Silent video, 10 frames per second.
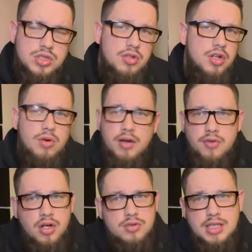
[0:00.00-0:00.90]
So they're great
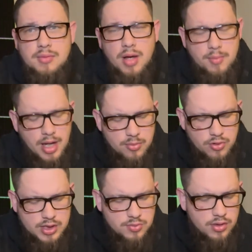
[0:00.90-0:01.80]
for notes in my
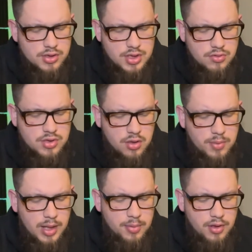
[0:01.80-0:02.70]
Bible as well as notes on
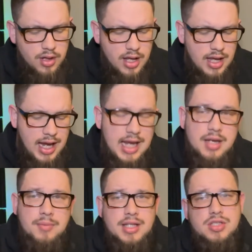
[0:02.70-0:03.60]
paper and
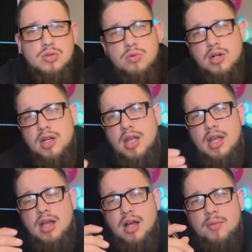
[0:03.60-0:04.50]
in my schoolwork.
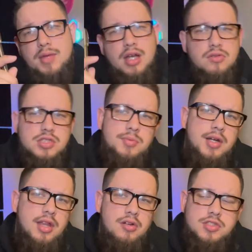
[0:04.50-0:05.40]
Um, they don't
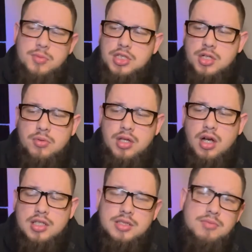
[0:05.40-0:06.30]
smear, they don't smudge. They're really
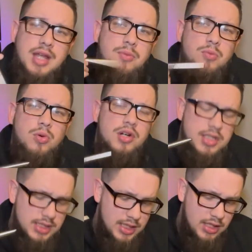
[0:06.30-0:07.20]
awesome. They were
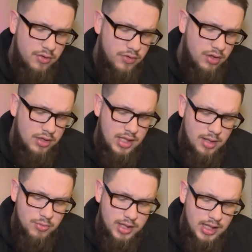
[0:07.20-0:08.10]
discontinued for a long
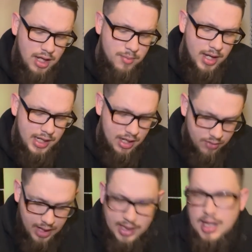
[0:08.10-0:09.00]
time. When they came back
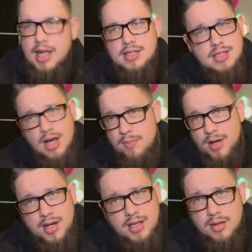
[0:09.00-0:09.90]
out, I can't stop
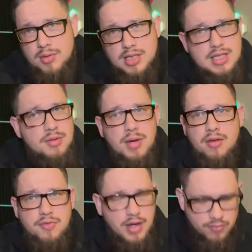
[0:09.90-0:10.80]
buying them because they're my
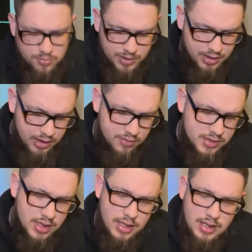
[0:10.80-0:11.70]
favorite pen to
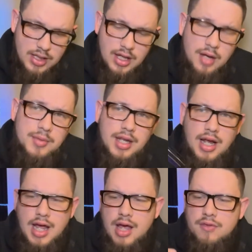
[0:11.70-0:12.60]
use. Um, and then I
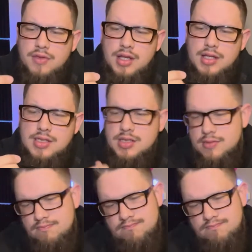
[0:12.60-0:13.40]
have this